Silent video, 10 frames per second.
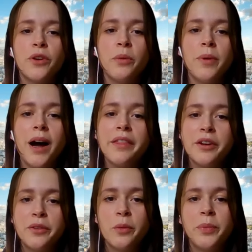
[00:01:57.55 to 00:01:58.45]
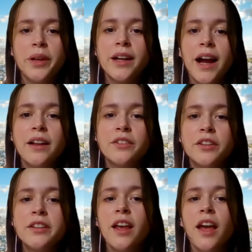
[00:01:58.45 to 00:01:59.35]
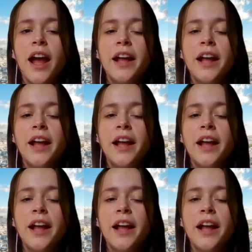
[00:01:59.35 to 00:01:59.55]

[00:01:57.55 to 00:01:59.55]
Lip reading: from other European countries,